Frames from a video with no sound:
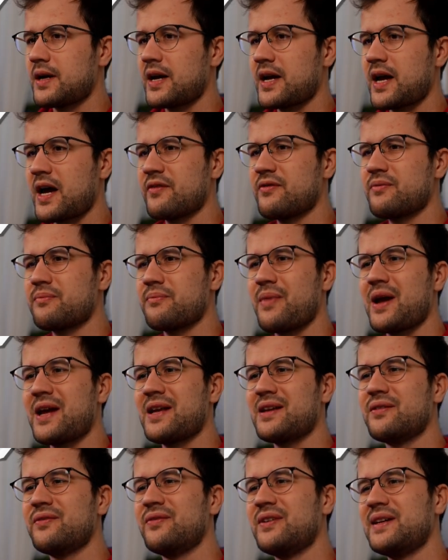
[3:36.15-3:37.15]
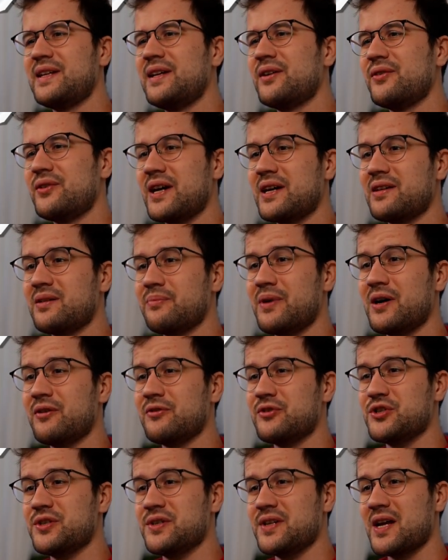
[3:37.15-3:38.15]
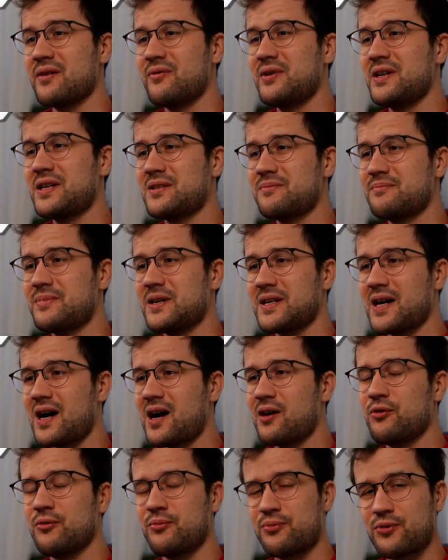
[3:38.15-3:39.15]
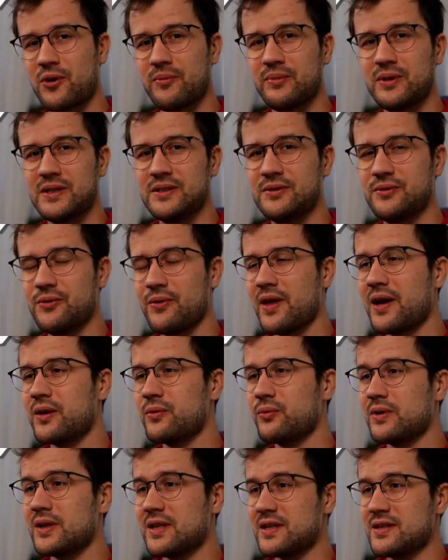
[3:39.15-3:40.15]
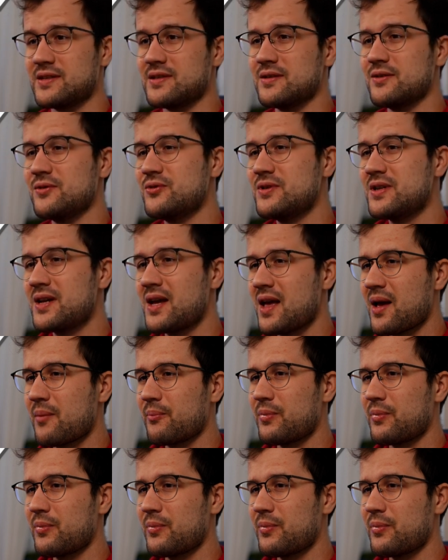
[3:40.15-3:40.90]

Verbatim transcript: I haven't made a video yet about generics, but I will probably do that really soon.